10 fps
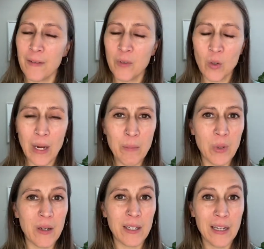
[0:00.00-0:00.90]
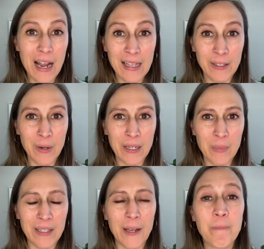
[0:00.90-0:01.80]
Great book, highly
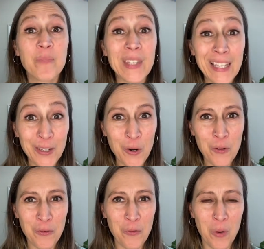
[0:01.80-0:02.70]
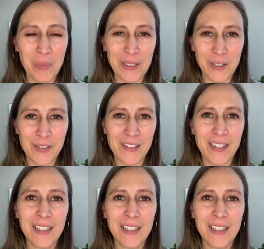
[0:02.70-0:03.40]
recommend it. Here are the 4 pillars.